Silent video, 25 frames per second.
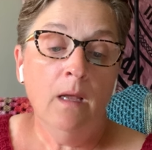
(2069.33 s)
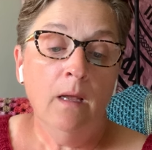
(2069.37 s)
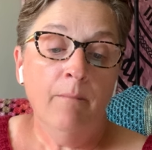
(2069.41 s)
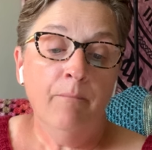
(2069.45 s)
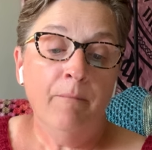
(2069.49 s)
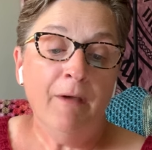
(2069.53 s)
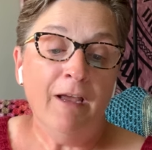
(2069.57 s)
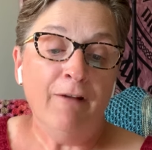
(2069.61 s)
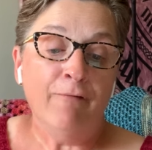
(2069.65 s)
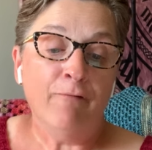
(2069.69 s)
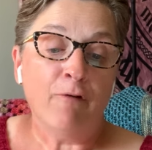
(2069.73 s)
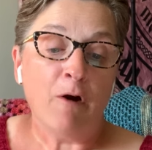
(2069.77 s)

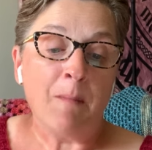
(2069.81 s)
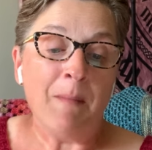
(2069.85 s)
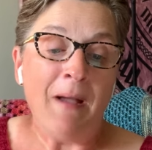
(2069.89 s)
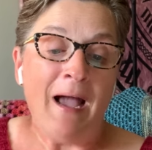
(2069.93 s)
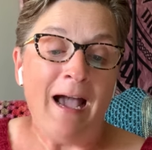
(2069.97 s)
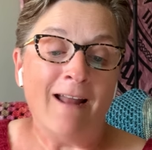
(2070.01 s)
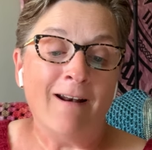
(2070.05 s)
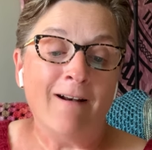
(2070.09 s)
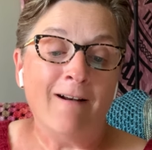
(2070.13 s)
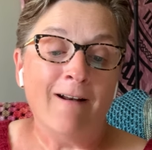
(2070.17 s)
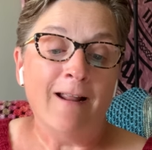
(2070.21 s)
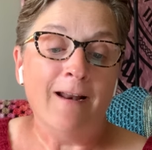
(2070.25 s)
Pay for a
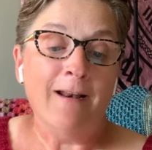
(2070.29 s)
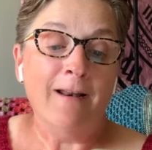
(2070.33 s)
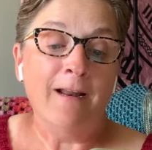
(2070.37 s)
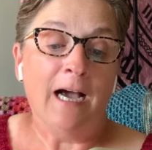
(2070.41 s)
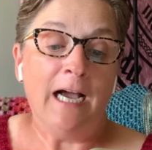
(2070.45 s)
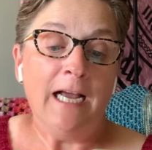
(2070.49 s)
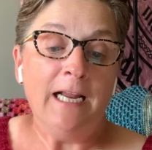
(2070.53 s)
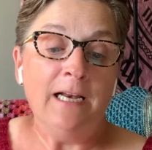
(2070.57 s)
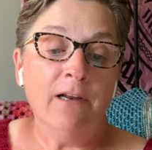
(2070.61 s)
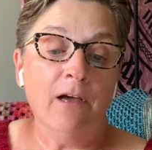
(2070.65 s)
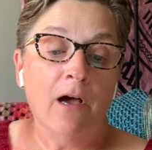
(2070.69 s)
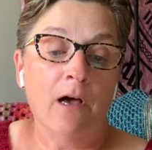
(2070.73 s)
pattern at
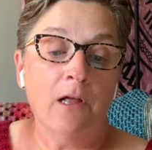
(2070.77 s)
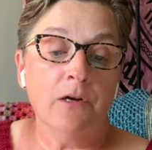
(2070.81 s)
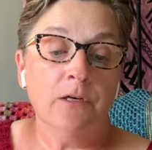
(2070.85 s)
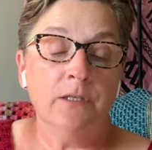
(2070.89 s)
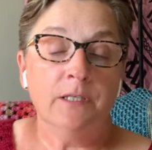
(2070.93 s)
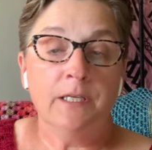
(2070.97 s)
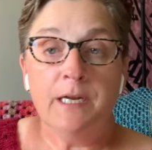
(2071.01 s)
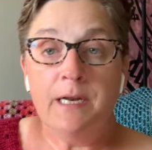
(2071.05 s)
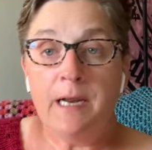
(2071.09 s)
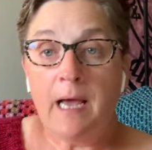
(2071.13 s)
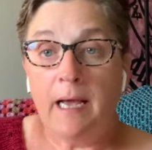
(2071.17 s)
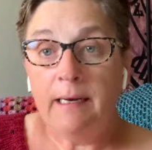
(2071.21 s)

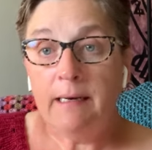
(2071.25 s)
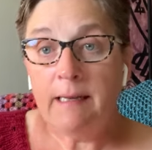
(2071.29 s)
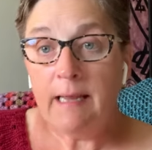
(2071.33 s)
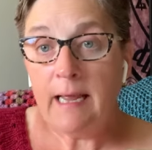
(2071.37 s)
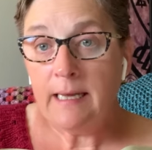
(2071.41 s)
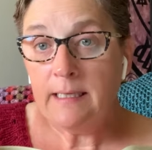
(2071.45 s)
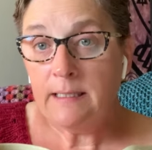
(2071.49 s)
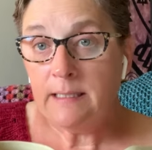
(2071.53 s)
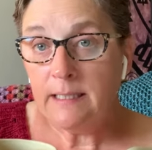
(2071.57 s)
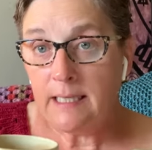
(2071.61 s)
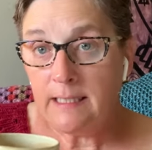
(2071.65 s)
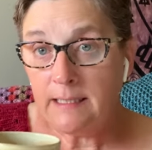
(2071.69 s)

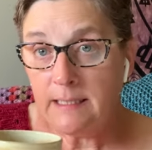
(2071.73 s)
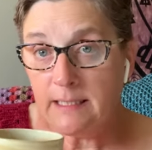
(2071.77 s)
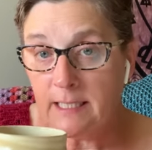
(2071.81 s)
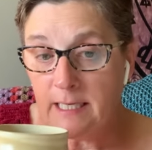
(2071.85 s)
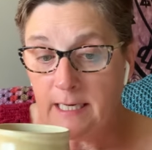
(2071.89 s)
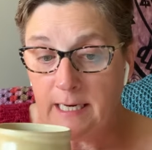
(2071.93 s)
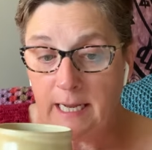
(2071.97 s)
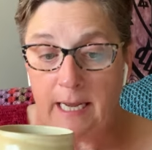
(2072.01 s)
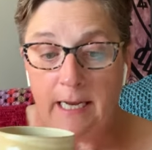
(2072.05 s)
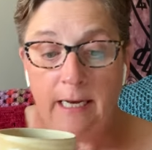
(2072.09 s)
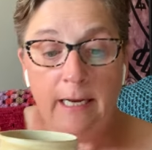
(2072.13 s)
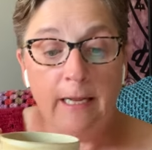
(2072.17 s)
$9.98
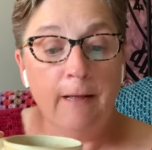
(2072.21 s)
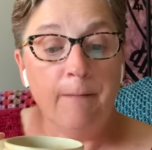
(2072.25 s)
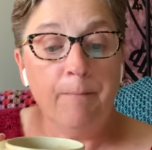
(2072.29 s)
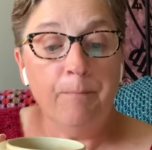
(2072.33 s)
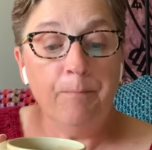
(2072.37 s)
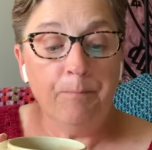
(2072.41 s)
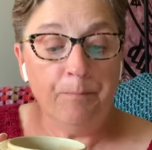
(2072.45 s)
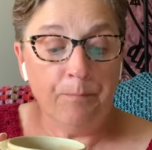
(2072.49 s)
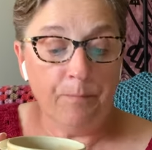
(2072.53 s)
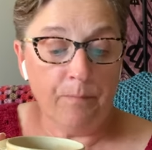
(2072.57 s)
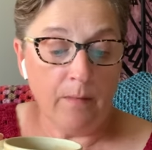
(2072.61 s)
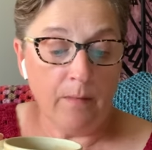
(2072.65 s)
Canadian.